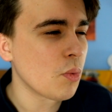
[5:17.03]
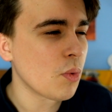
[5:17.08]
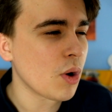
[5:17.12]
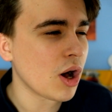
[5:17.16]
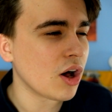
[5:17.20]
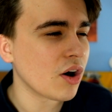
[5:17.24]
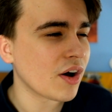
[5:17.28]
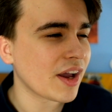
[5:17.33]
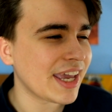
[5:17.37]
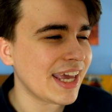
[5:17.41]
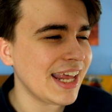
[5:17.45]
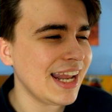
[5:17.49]

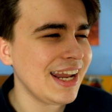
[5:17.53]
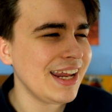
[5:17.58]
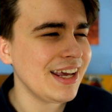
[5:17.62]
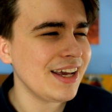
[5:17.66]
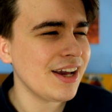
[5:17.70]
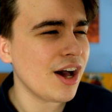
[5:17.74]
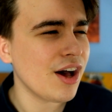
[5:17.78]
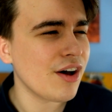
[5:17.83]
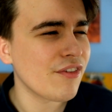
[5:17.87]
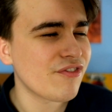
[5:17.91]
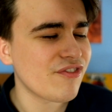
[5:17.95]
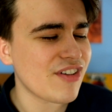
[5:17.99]
while
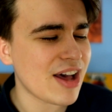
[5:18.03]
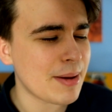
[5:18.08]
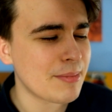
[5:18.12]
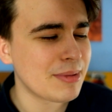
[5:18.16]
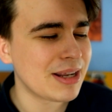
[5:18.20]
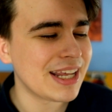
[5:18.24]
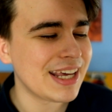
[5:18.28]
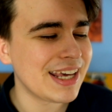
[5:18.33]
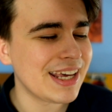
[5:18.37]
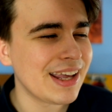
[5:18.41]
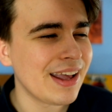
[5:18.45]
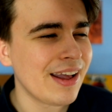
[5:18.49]
killing her
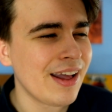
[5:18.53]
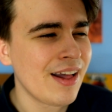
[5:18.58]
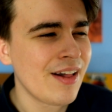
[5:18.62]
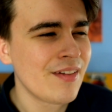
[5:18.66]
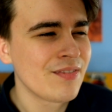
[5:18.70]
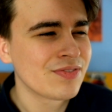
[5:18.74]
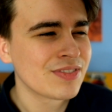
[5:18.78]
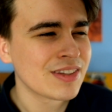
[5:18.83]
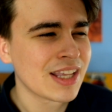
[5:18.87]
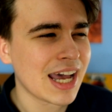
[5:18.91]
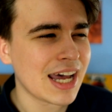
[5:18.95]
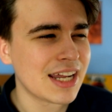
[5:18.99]
family
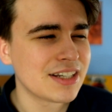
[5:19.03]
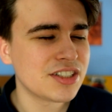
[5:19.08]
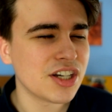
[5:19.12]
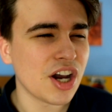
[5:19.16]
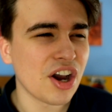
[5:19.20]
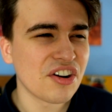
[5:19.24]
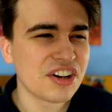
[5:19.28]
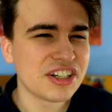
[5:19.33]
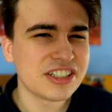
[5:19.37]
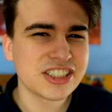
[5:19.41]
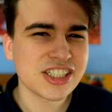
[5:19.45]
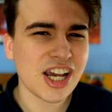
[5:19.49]
and
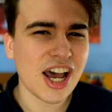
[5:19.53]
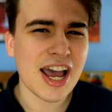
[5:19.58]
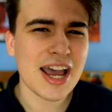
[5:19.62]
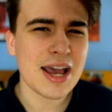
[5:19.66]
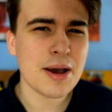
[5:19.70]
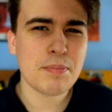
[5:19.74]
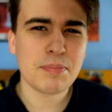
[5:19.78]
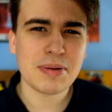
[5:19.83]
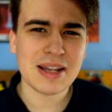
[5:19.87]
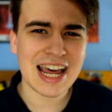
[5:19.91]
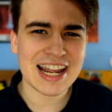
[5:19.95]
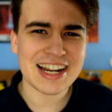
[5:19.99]
her
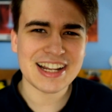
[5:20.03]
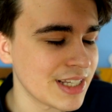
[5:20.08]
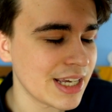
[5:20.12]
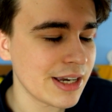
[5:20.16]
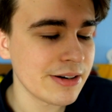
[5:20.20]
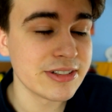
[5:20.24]
entire planet.